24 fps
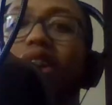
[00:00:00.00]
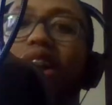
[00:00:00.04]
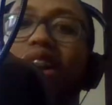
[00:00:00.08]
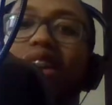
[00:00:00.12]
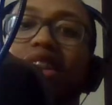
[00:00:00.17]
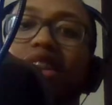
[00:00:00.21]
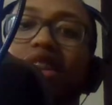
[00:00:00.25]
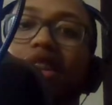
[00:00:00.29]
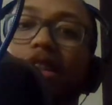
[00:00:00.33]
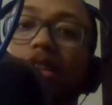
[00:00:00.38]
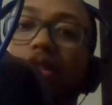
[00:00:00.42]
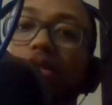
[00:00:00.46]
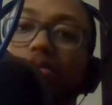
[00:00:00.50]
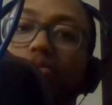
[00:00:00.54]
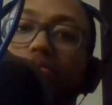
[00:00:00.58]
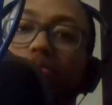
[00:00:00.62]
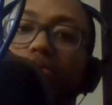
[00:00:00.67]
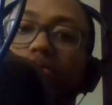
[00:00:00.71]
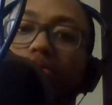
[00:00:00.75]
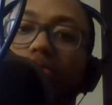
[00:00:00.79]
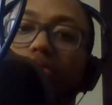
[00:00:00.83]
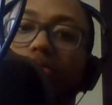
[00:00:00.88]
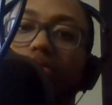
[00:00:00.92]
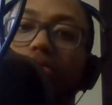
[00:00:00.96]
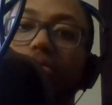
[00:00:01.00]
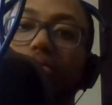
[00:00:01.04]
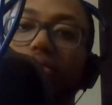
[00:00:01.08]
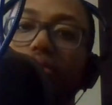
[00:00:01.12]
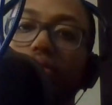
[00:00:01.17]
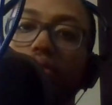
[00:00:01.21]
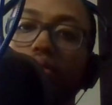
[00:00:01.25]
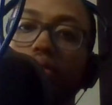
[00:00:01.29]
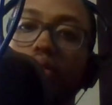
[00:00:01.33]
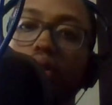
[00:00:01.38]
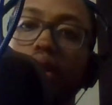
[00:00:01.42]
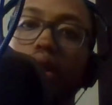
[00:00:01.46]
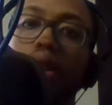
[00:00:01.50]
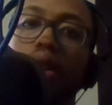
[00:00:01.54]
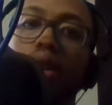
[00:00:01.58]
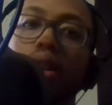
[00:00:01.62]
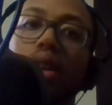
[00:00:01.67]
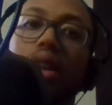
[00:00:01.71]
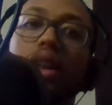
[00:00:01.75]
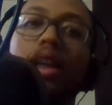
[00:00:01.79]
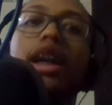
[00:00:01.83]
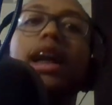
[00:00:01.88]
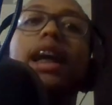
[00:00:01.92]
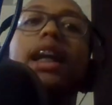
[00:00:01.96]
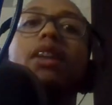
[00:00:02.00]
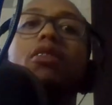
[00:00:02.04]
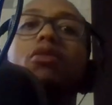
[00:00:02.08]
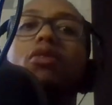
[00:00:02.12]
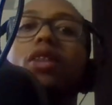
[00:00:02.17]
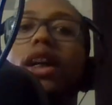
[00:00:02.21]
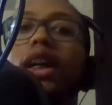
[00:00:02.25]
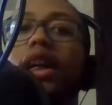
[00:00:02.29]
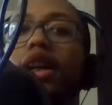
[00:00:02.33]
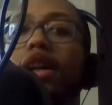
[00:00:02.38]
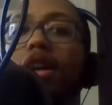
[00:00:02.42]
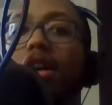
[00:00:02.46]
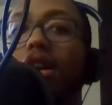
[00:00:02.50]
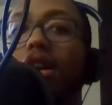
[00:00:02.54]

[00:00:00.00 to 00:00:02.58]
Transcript: right there. Anyway,